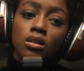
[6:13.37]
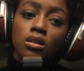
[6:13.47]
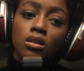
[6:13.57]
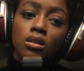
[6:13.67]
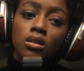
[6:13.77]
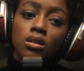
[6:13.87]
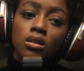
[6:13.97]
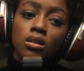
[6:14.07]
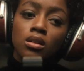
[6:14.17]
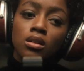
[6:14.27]

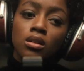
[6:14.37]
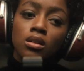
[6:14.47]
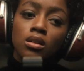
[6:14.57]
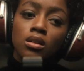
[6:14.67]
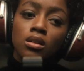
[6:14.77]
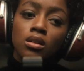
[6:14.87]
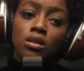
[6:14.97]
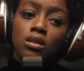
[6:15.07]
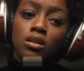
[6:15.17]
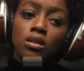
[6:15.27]

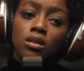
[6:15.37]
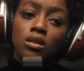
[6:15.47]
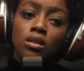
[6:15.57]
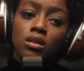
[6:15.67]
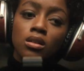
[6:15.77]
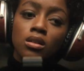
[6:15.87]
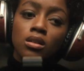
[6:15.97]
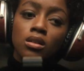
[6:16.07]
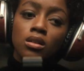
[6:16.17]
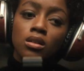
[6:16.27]

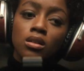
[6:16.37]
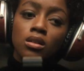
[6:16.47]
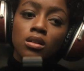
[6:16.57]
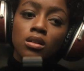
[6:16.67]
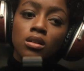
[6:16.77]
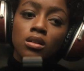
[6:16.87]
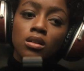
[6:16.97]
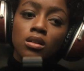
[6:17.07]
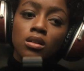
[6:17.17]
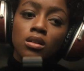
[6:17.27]

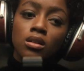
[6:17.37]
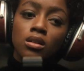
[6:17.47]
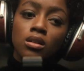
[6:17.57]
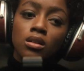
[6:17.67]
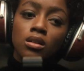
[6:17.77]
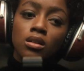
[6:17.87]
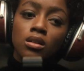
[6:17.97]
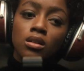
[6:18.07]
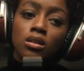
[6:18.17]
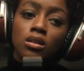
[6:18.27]

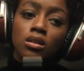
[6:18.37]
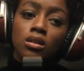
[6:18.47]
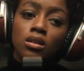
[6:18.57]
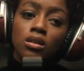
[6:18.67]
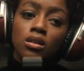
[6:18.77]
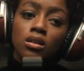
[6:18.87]
(no lip movement)